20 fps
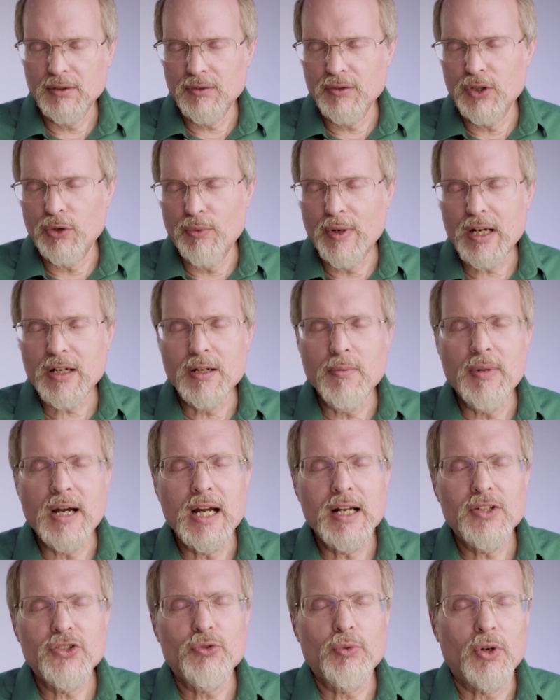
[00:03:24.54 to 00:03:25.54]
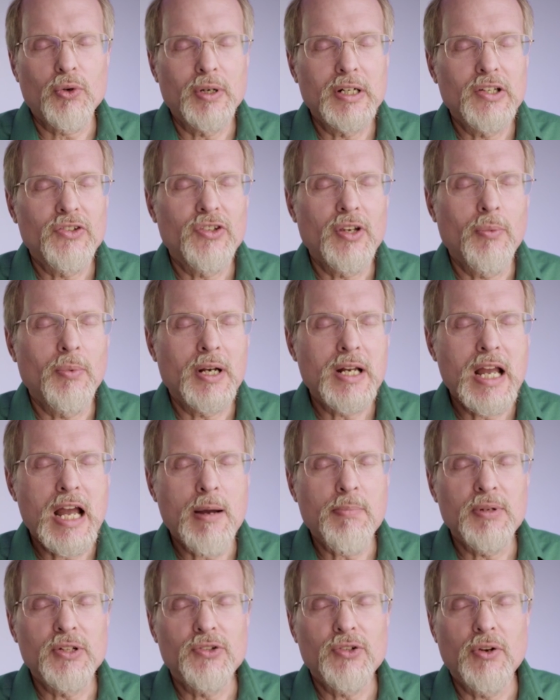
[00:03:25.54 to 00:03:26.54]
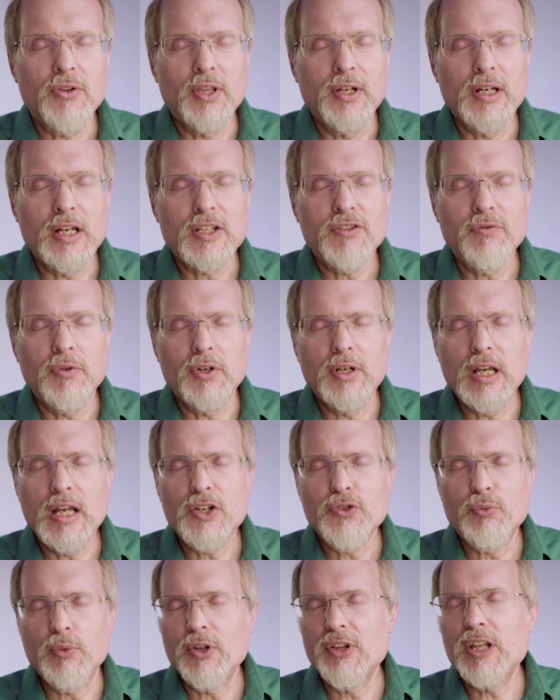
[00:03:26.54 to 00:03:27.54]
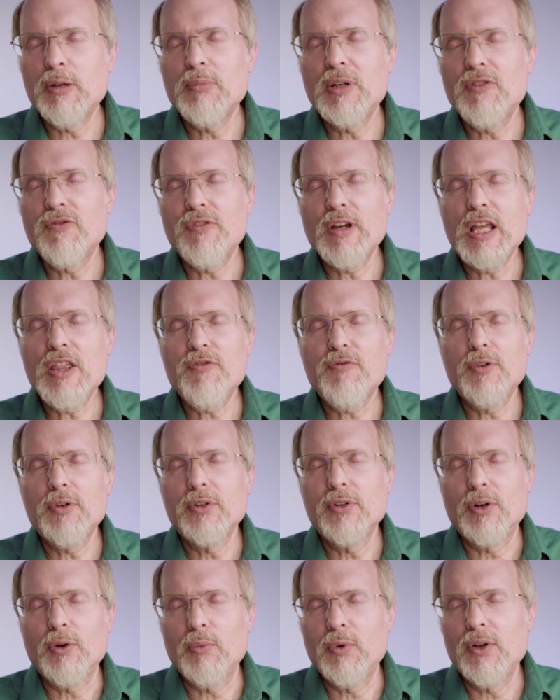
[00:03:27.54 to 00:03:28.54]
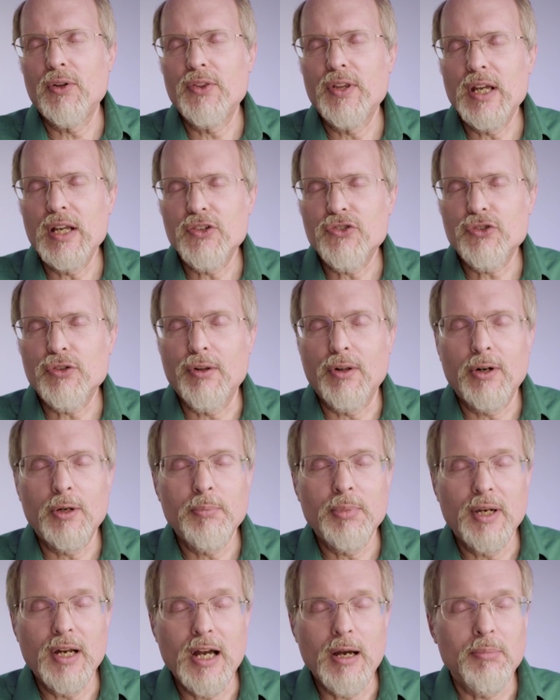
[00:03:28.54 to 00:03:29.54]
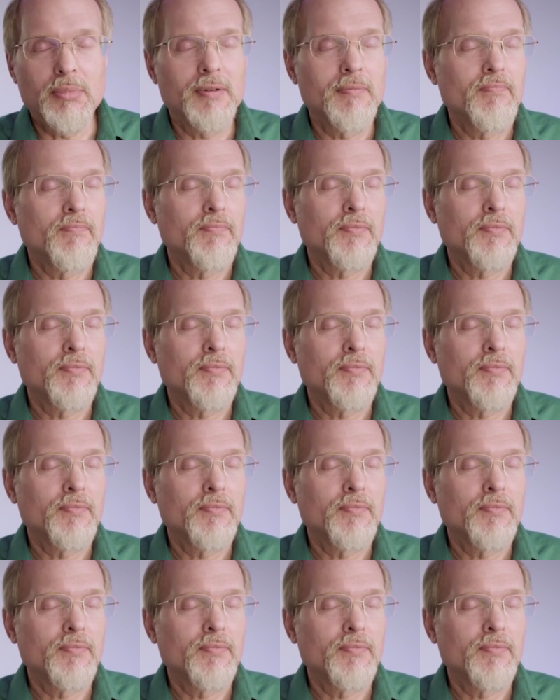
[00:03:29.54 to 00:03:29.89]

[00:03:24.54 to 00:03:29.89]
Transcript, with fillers: the Rechabites, we're going to see what happens here the next few days. Will they be faithful or will they slurp it up?